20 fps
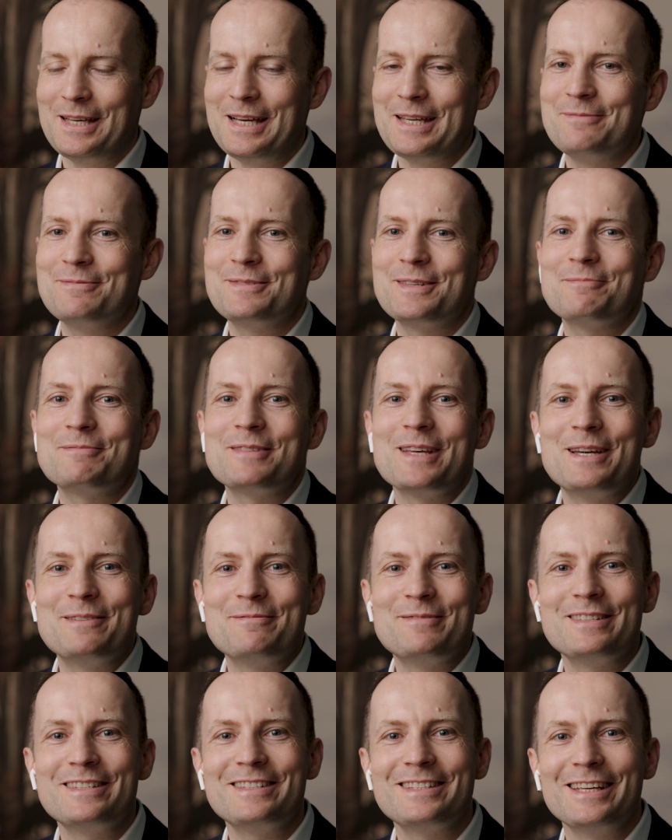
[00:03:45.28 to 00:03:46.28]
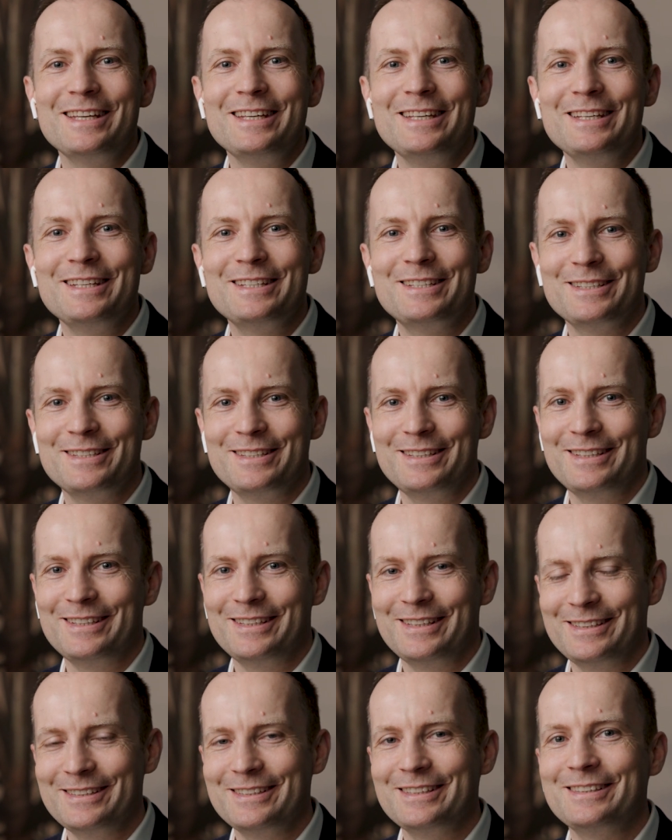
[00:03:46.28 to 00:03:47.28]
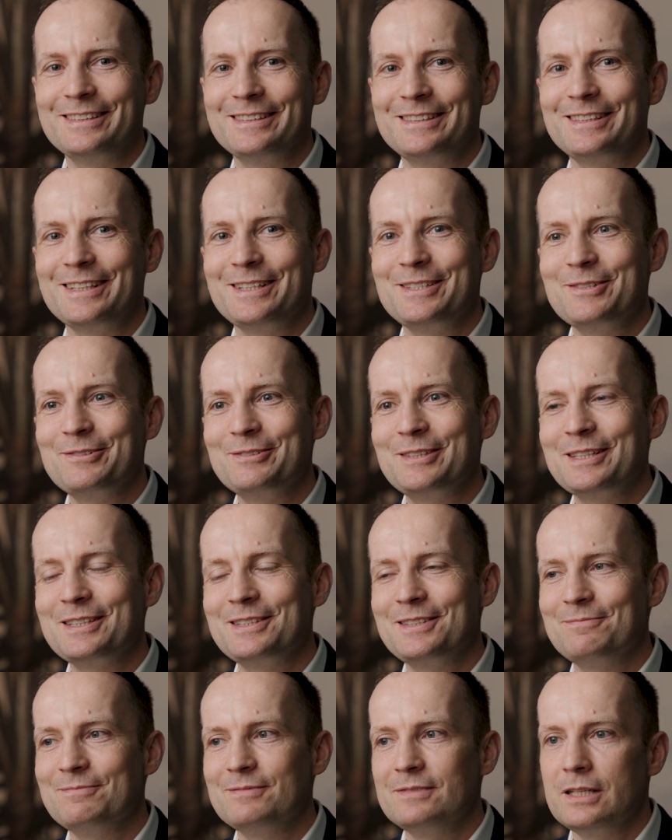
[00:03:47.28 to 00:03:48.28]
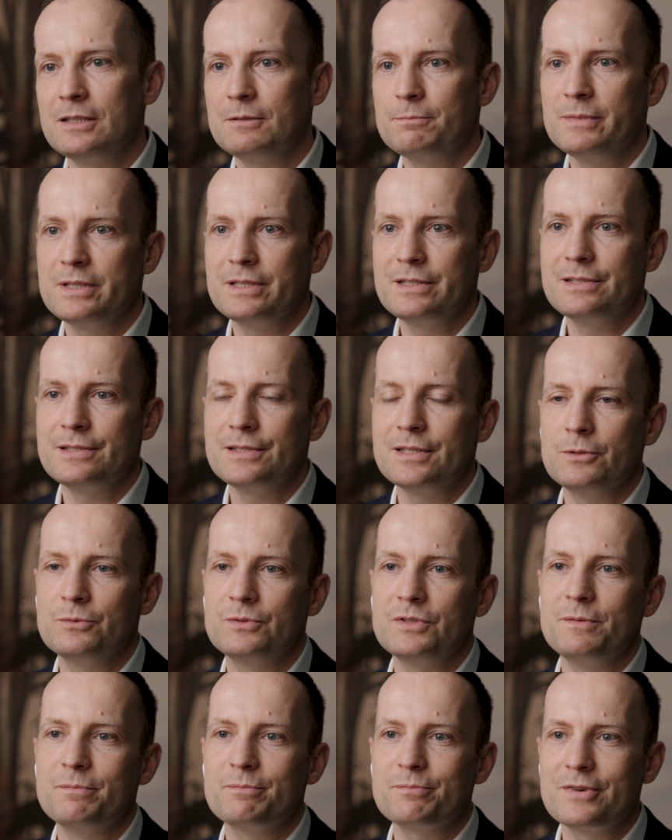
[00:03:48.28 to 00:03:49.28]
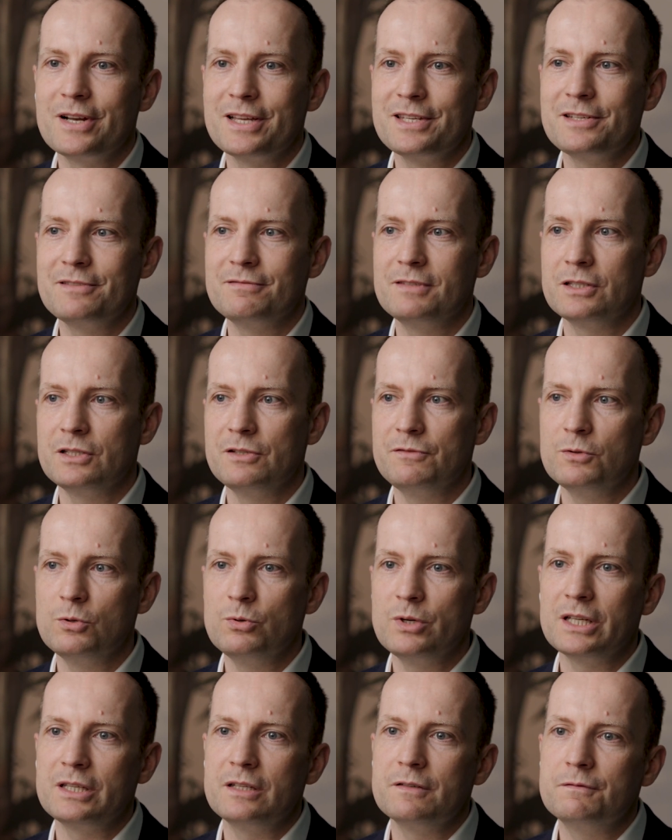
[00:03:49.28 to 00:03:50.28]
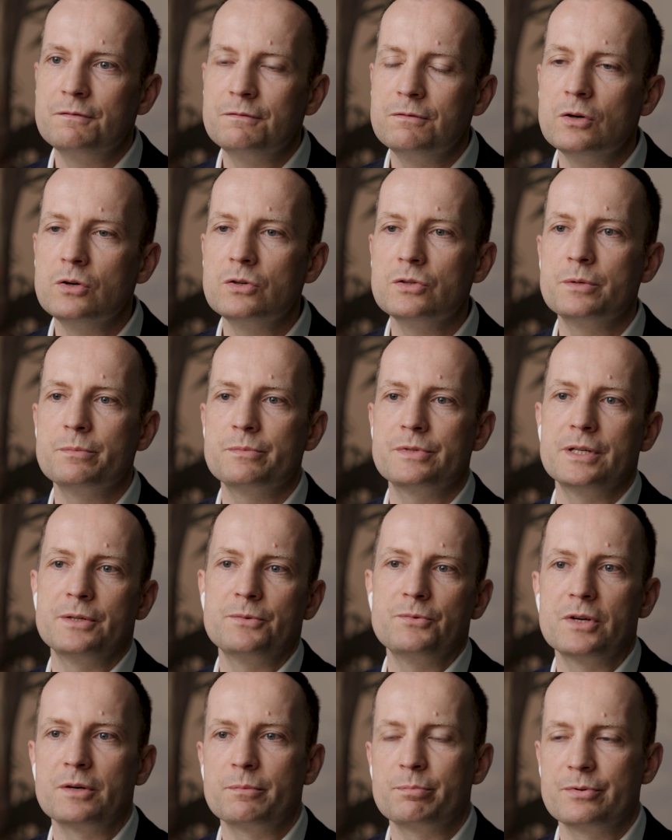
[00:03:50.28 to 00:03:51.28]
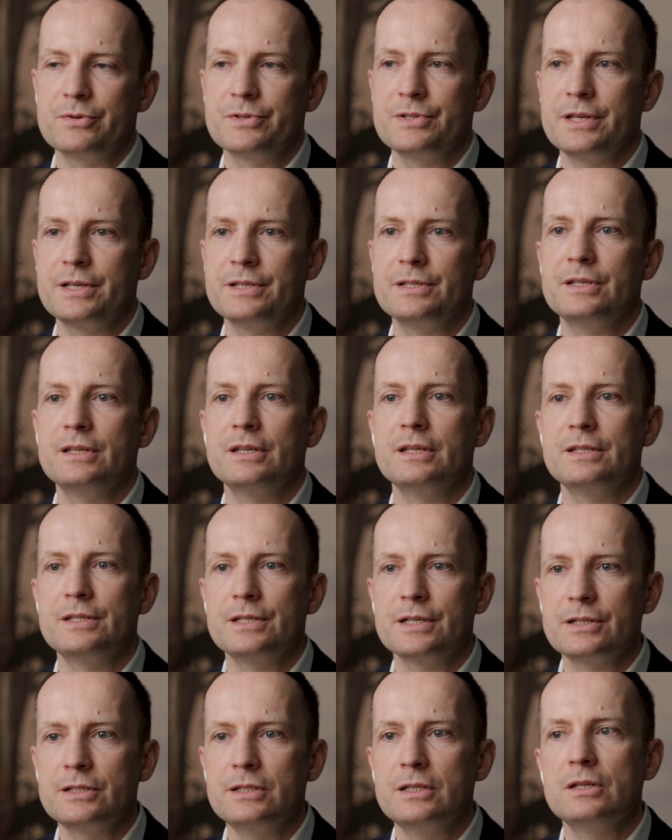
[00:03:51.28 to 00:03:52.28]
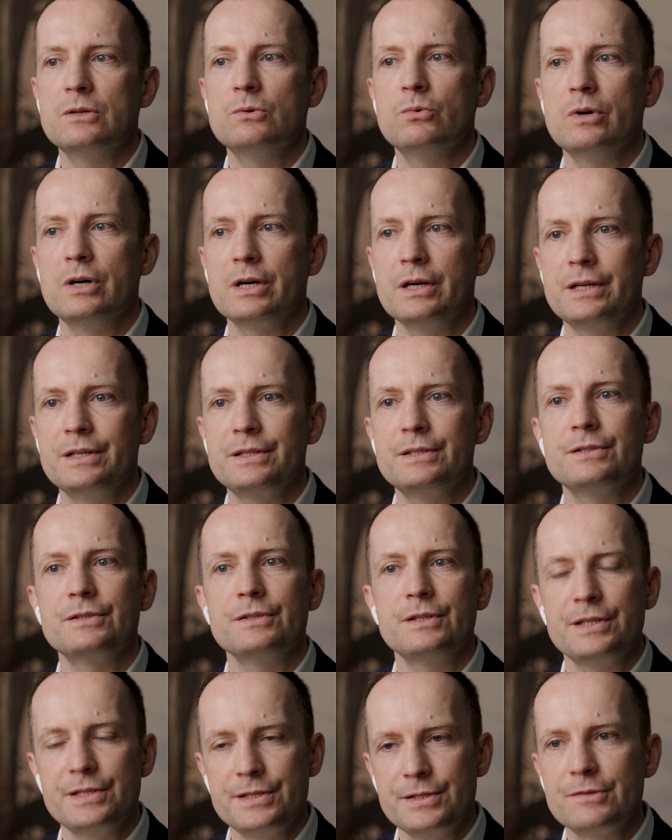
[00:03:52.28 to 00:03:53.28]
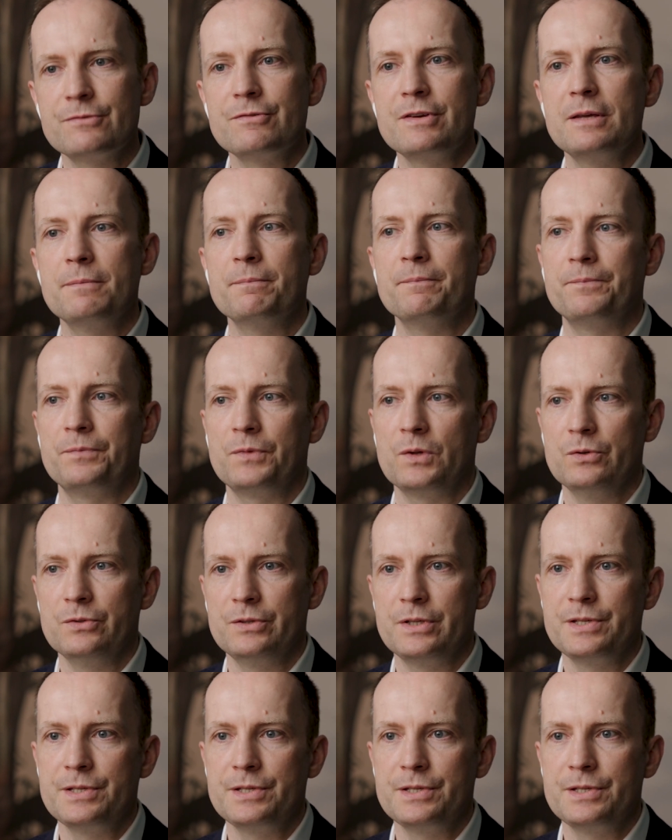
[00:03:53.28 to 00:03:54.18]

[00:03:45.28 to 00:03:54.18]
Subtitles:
I'm sometimes saying, and I know that that might sound impressive, that if you look at the volumes that we are processing, it's actually quite extreme on the